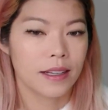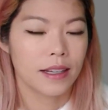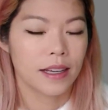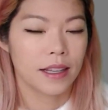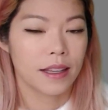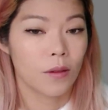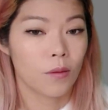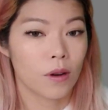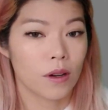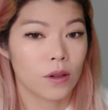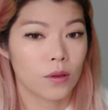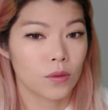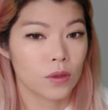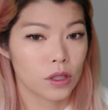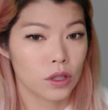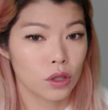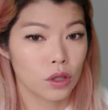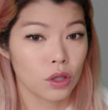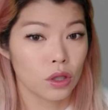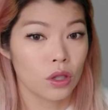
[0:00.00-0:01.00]
And then what do? We
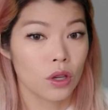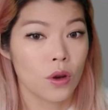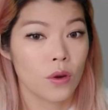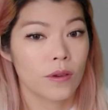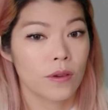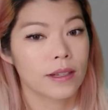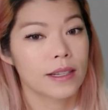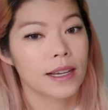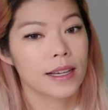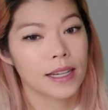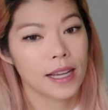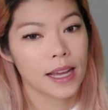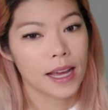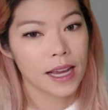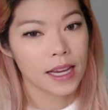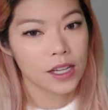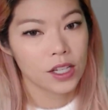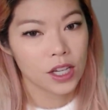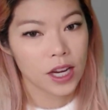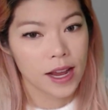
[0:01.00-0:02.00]
take the
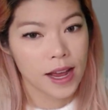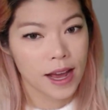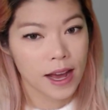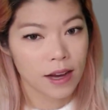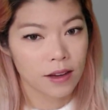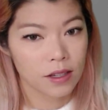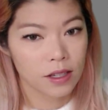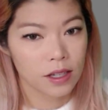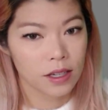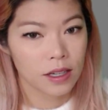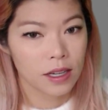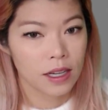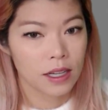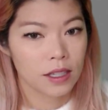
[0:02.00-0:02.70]
h out